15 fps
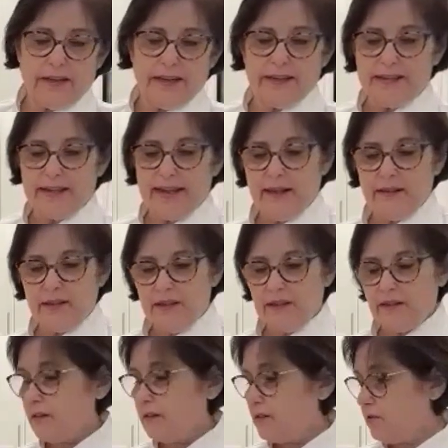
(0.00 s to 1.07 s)
An
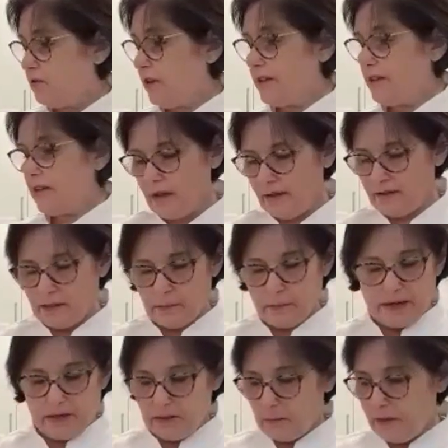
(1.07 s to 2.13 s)
Italian
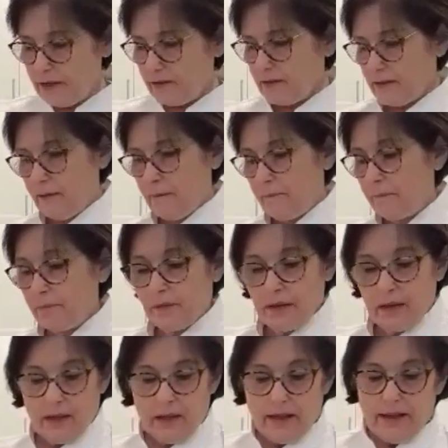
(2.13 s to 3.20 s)
spice mix.
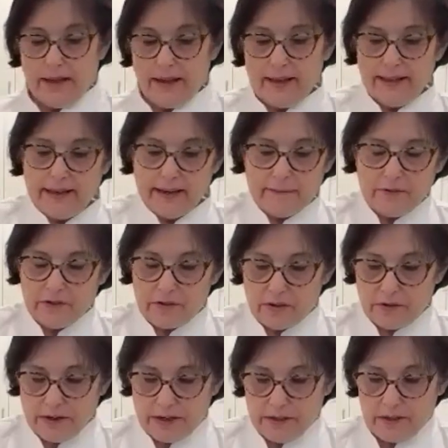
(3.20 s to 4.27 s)
And then I'm just
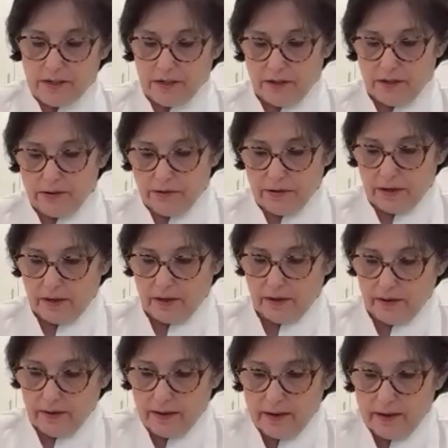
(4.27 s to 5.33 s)
going to
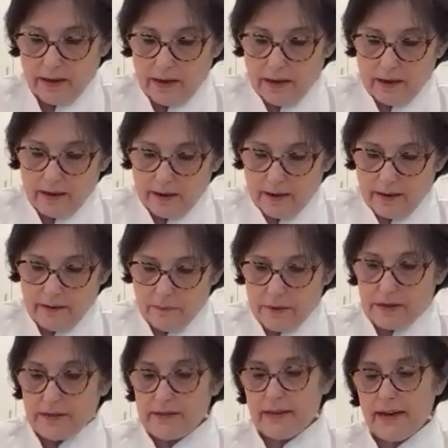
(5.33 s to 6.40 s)
kind of
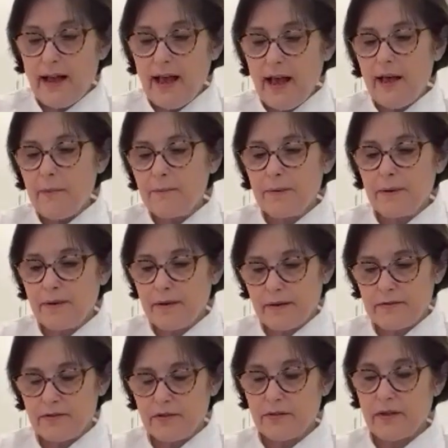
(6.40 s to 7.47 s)
mix it up
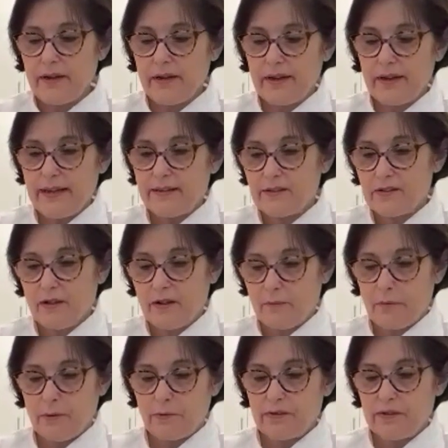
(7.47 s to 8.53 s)
so that it gets on
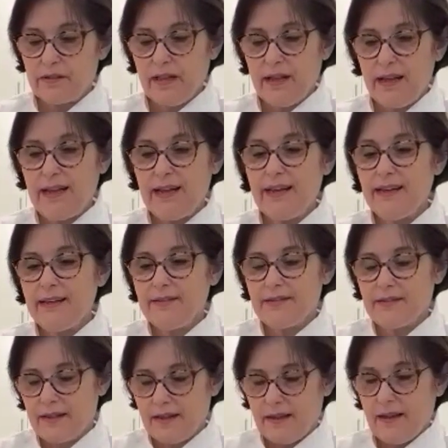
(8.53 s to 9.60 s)
both
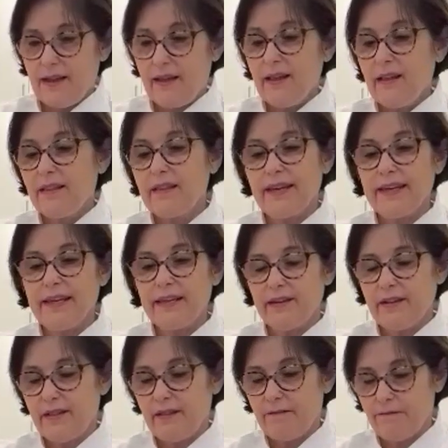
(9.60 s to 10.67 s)
sides, like it
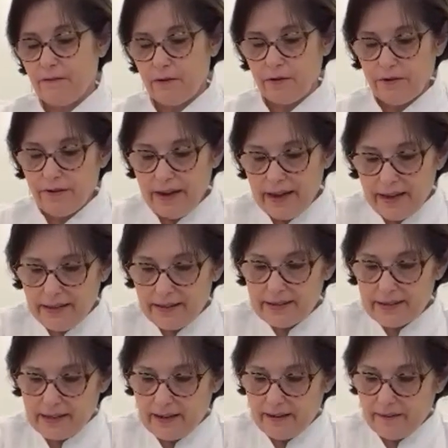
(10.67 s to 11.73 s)
on the
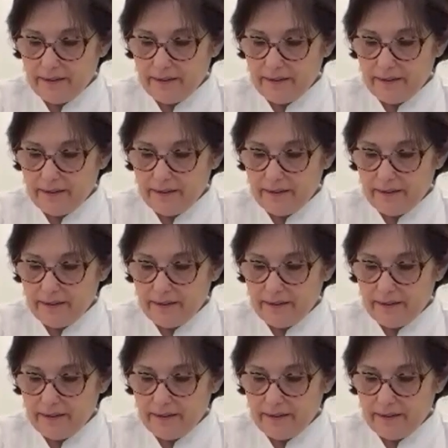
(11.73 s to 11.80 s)
florets.